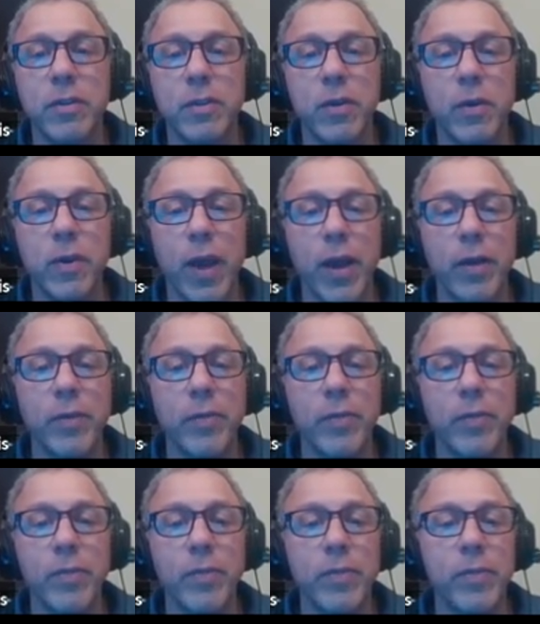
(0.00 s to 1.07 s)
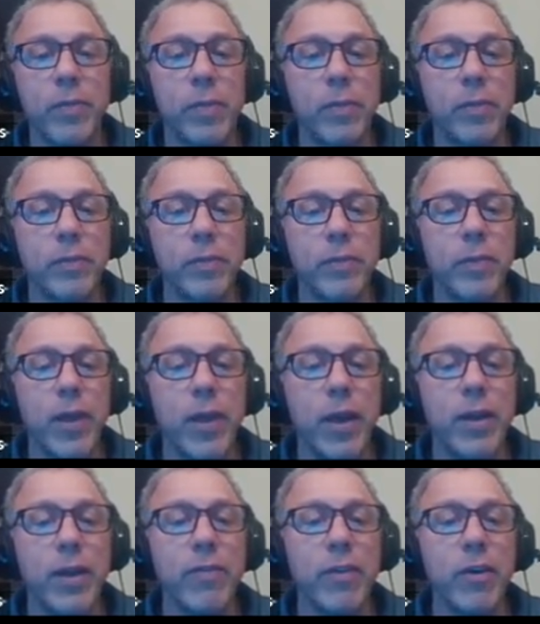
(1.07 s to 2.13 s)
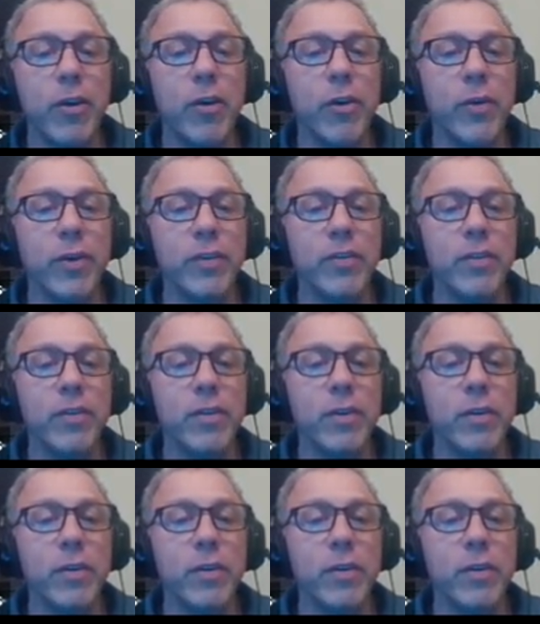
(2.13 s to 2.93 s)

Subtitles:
okay? And even the current